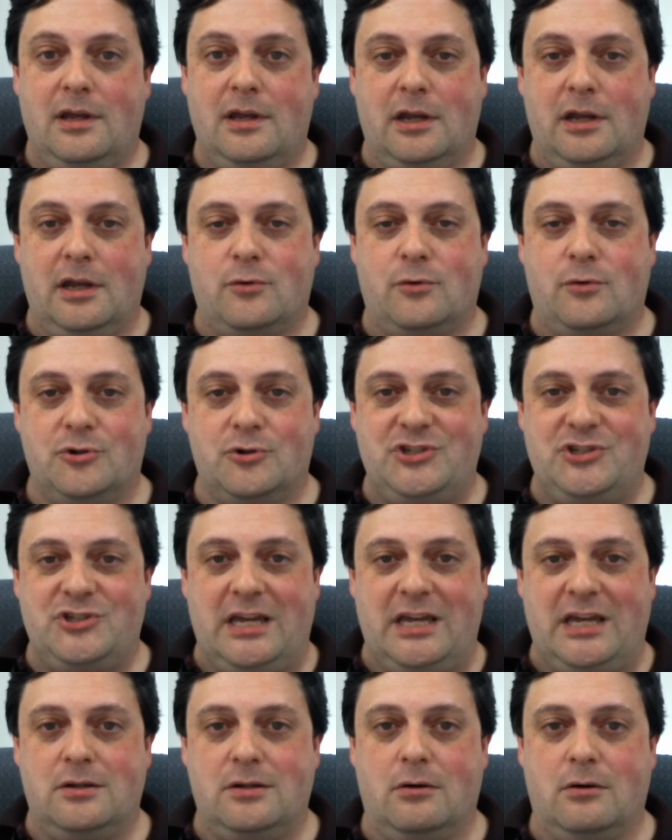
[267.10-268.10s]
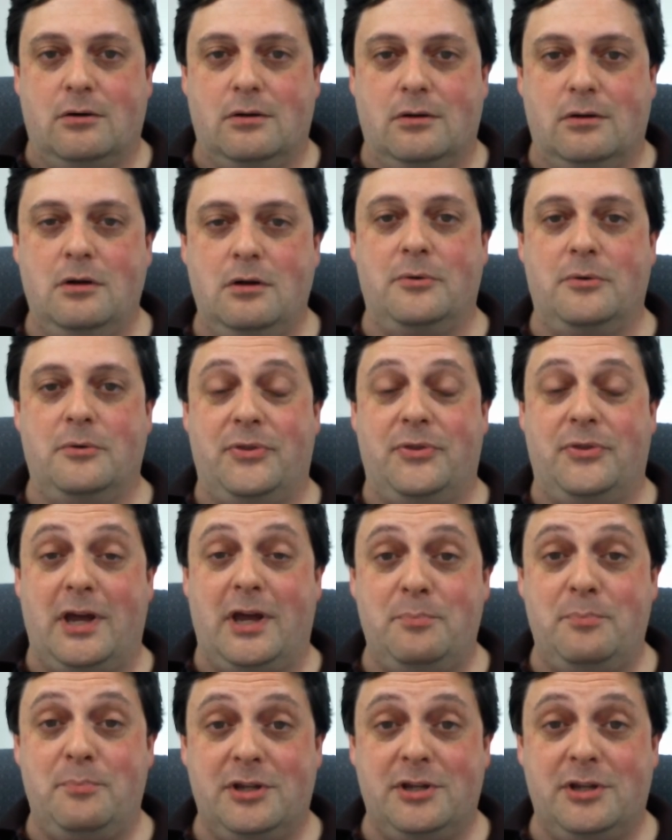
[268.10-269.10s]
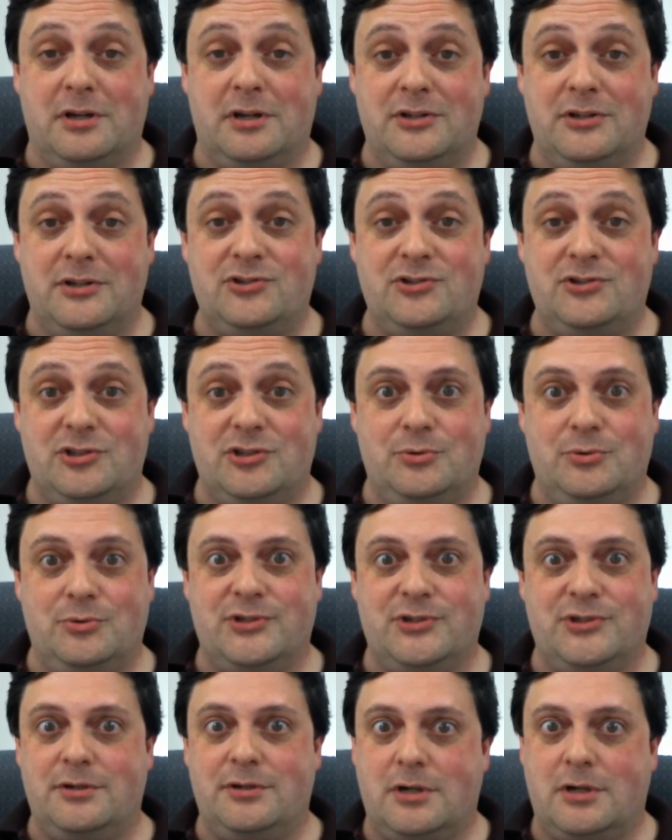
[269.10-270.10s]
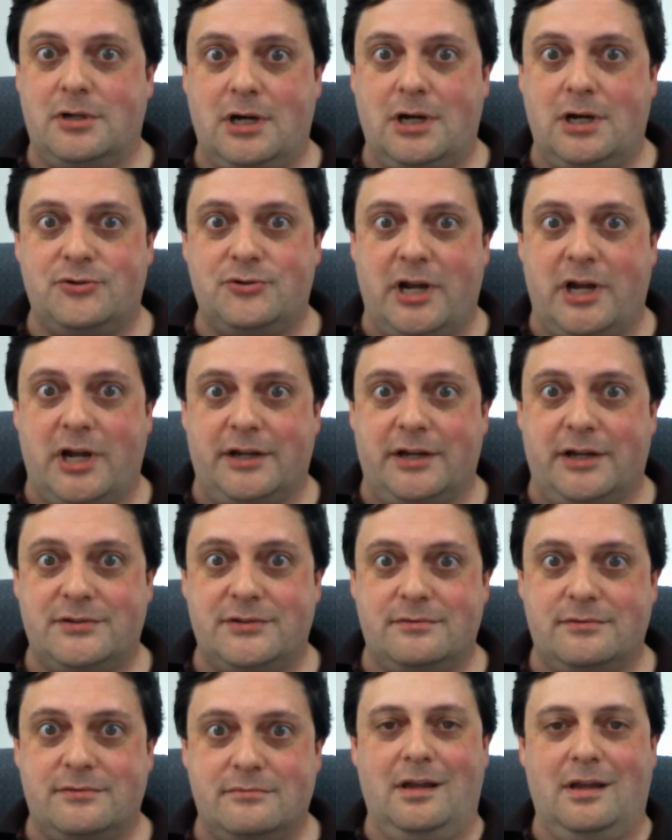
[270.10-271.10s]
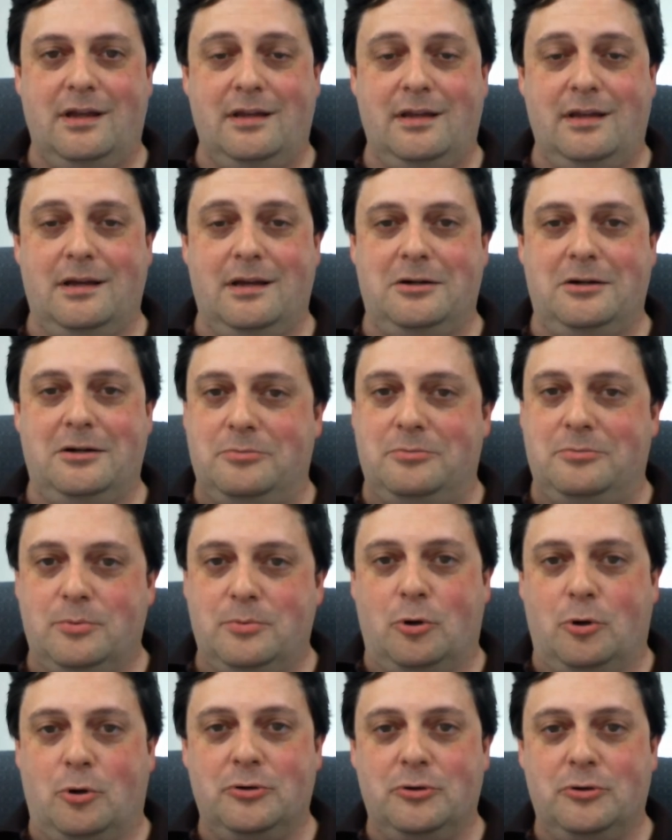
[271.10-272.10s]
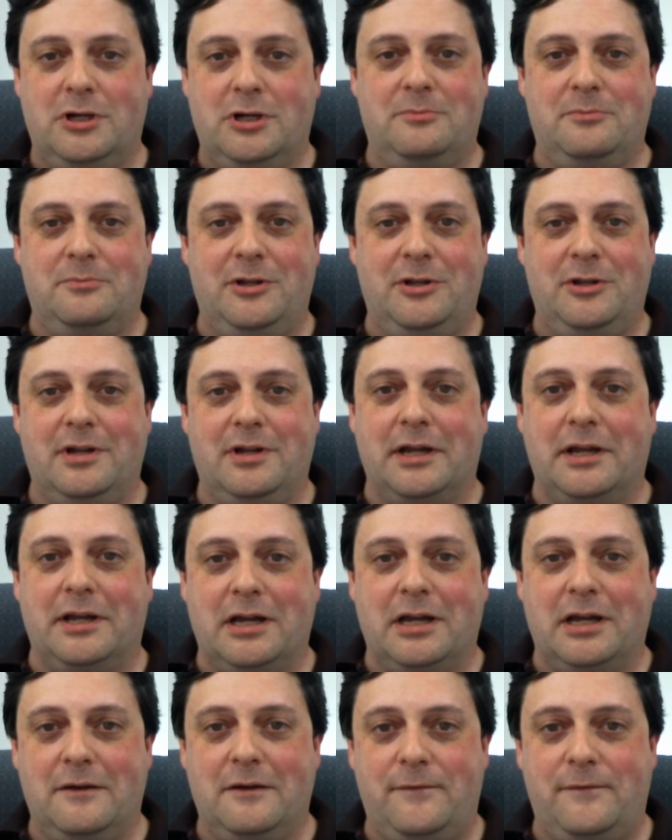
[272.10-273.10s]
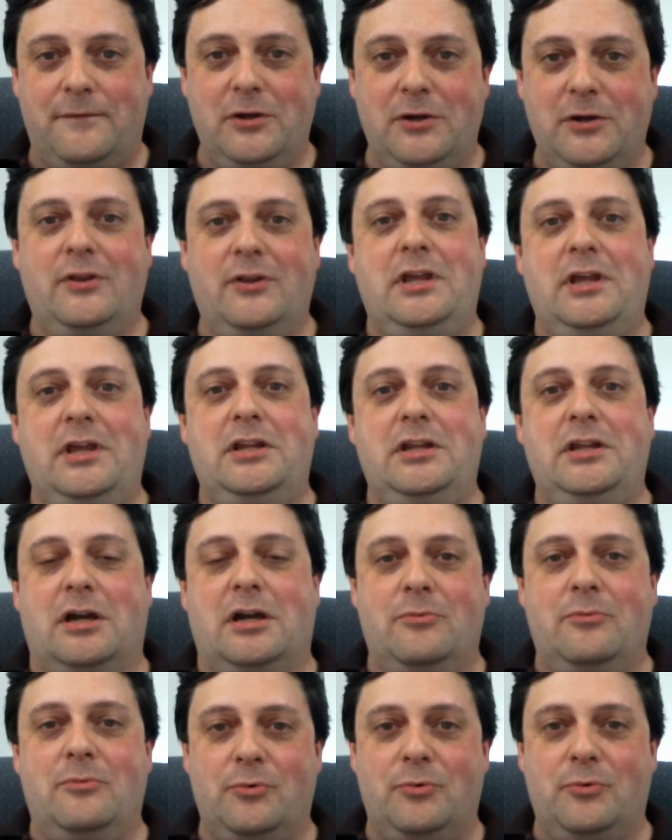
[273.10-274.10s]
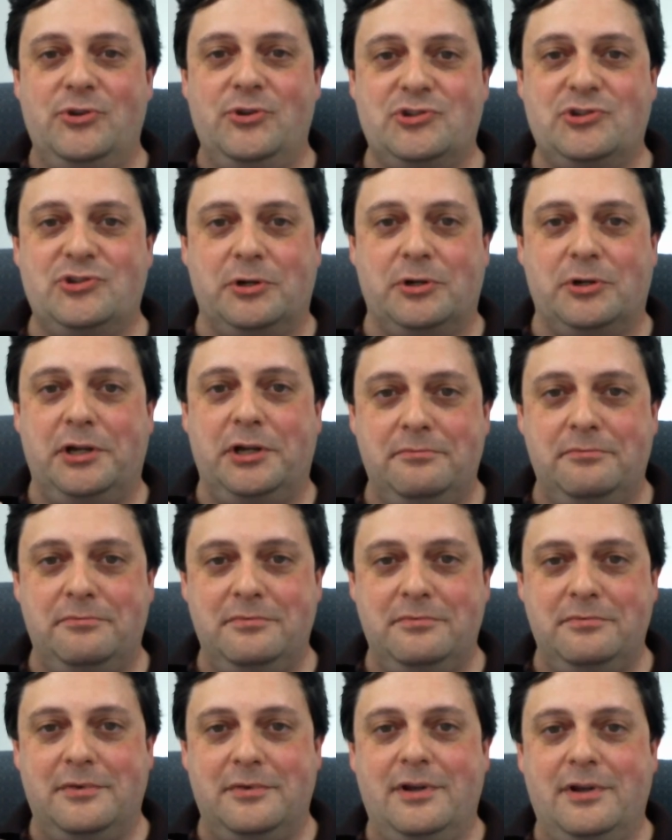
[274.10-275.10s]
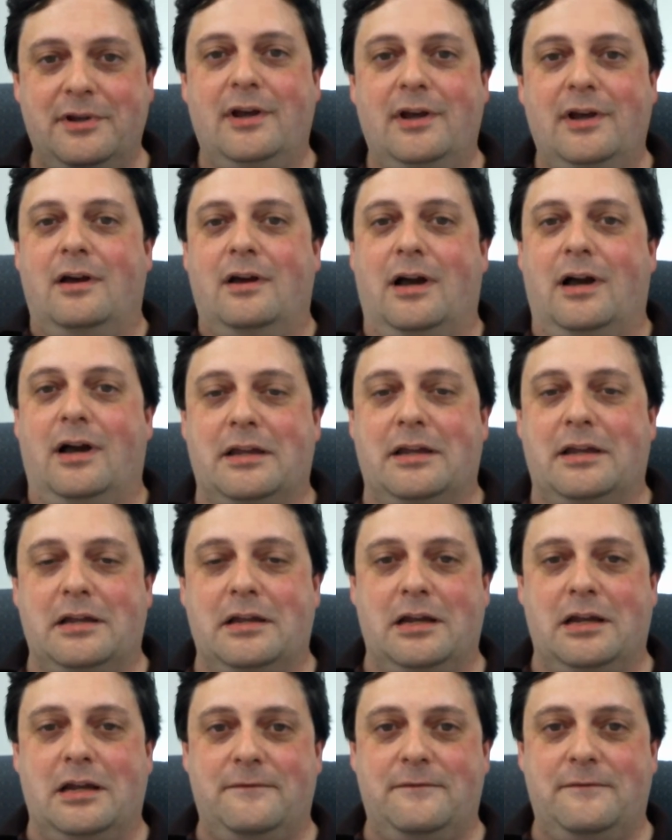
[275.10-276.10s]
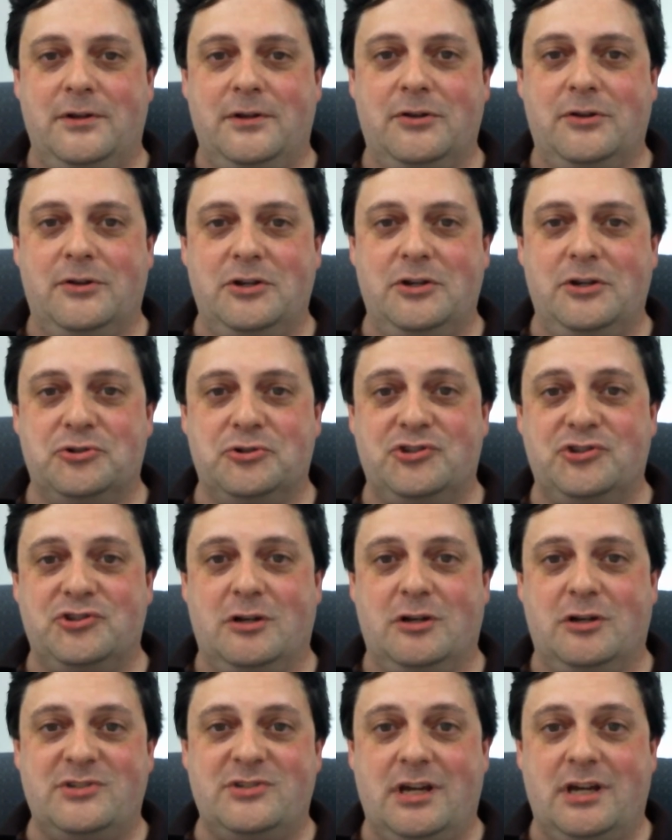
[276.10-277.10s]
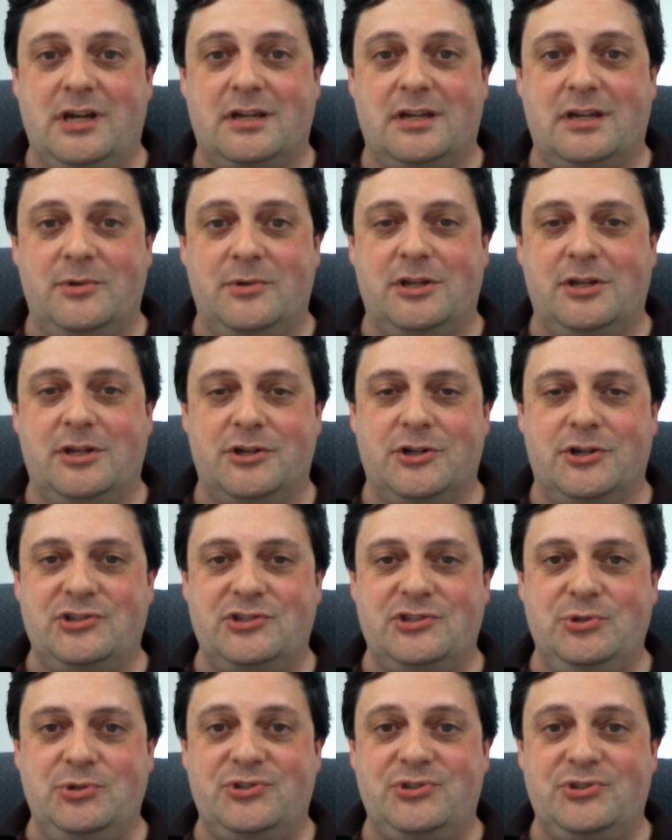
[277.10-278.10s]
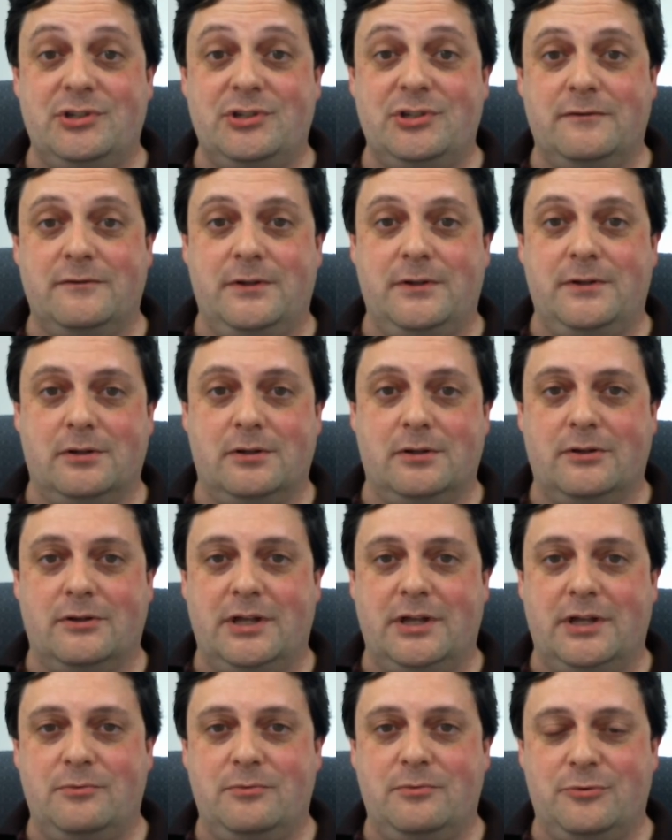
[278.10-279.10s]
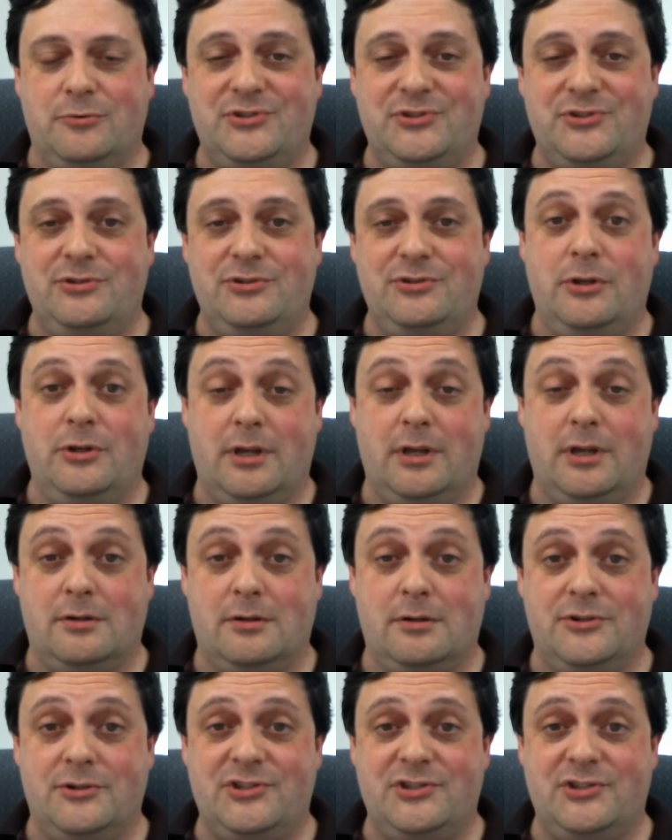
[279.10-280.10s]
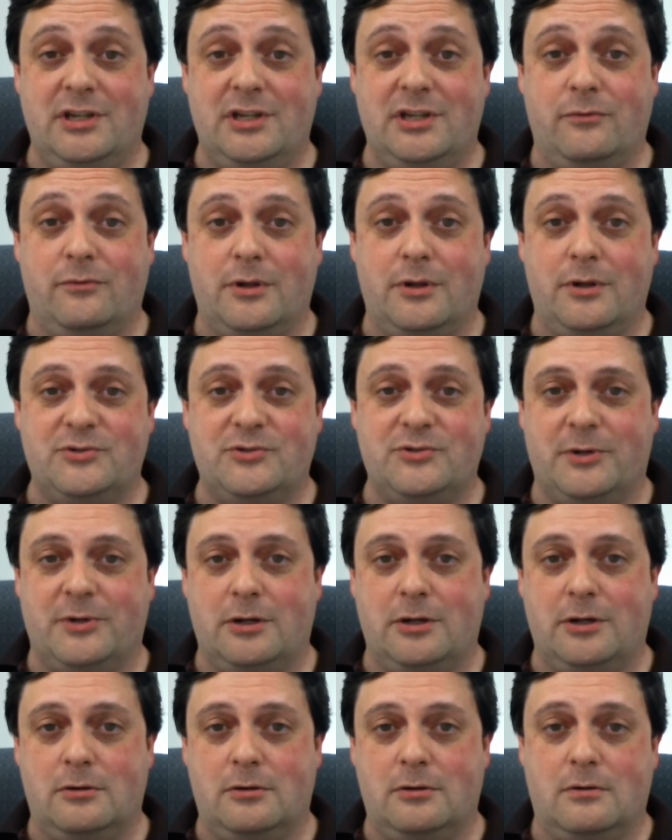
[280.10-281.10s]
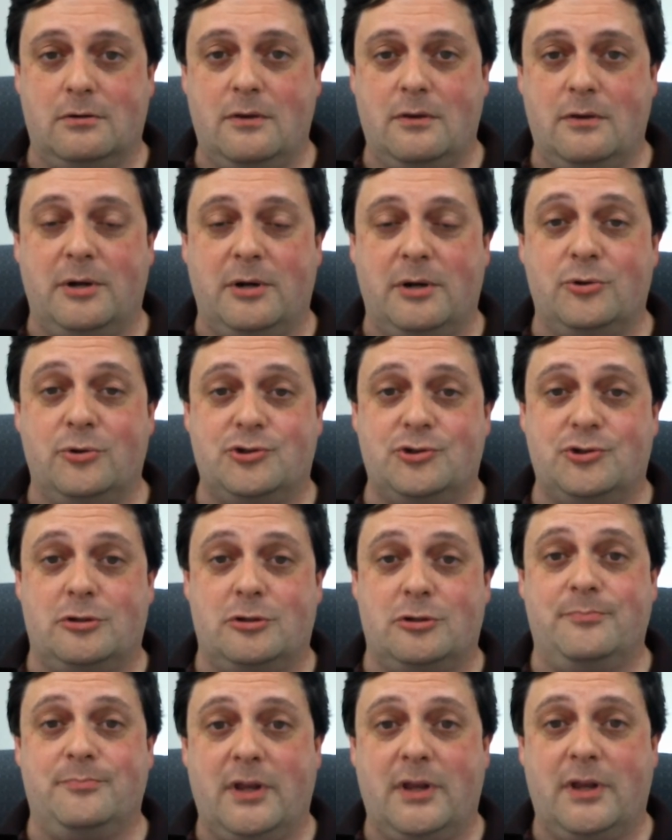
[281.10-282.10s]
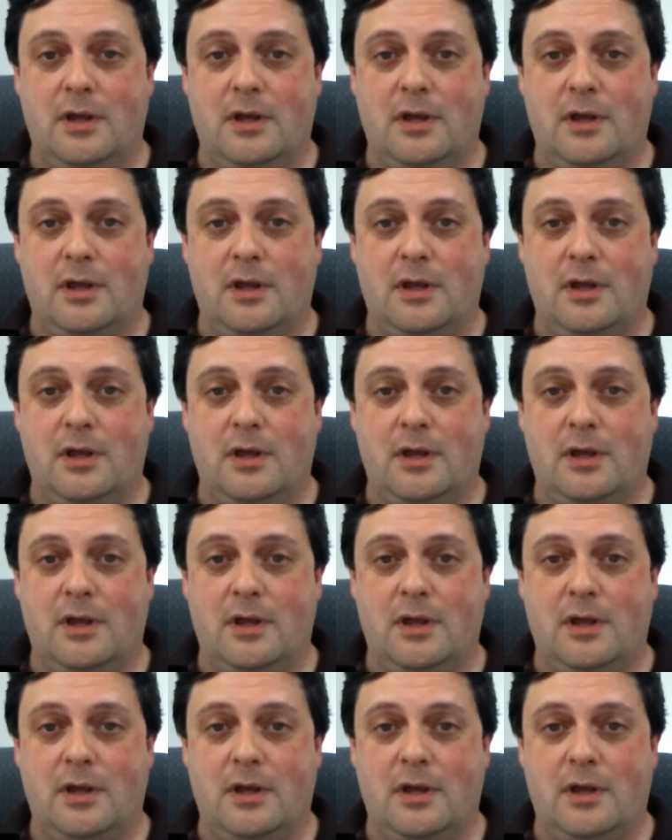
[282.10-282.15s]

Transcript: And of course, she had to go along with that because she was under contract. Now, hold on a minute. I kind of feel the heat coming through the screen. I can kind of feel that you're still upset because you still feel that you're deceived, whether it's by her or the publisher.